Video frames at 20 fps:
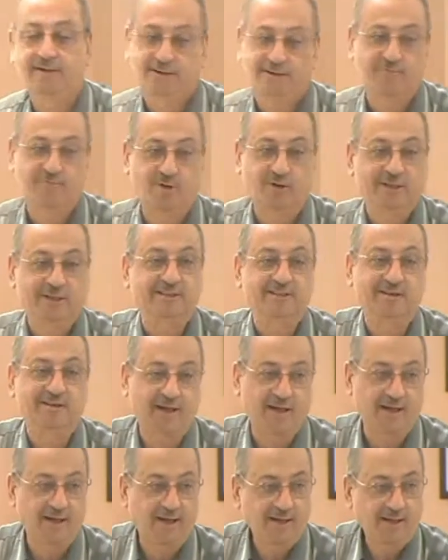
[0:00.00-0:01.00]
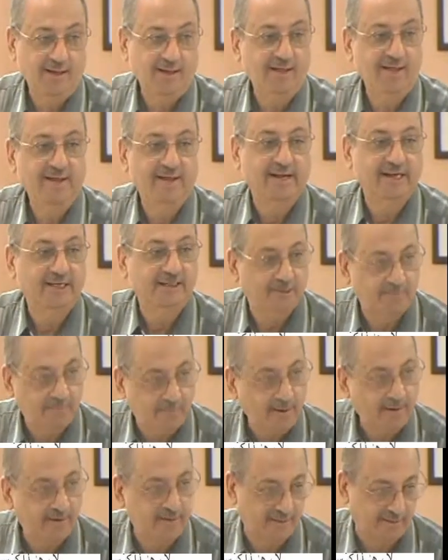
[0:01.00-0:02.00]
what is la? It's a
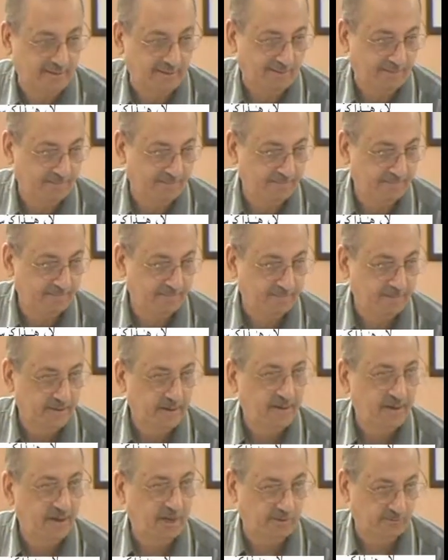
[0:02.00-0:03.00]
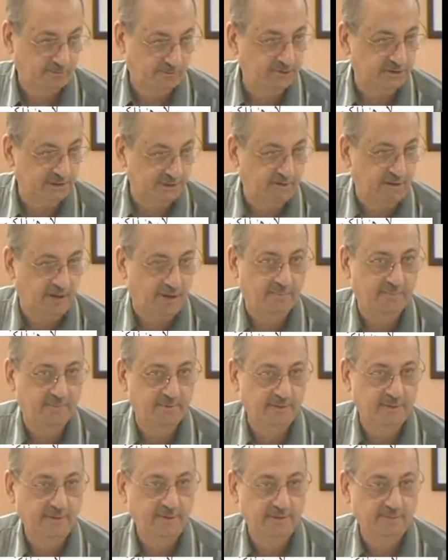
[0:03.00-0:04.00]
particle. Harfu
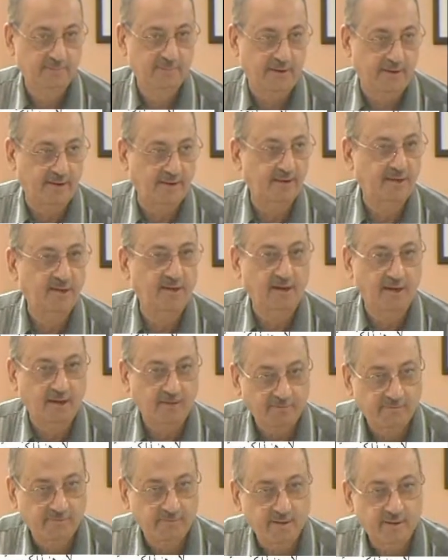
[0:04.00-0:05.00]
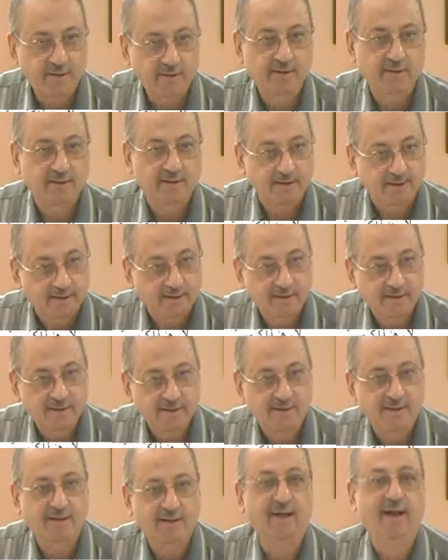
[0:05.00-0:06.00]
jawab. Particle of
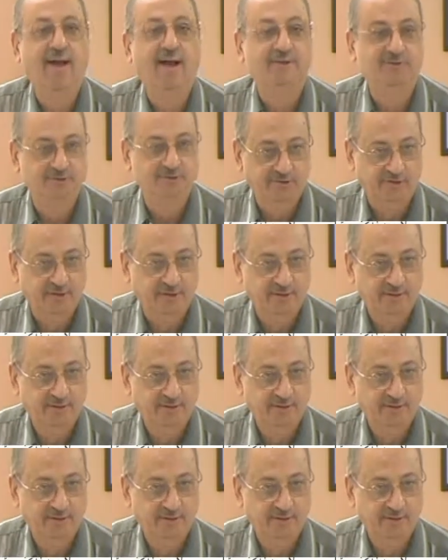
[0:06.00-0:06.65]
answering.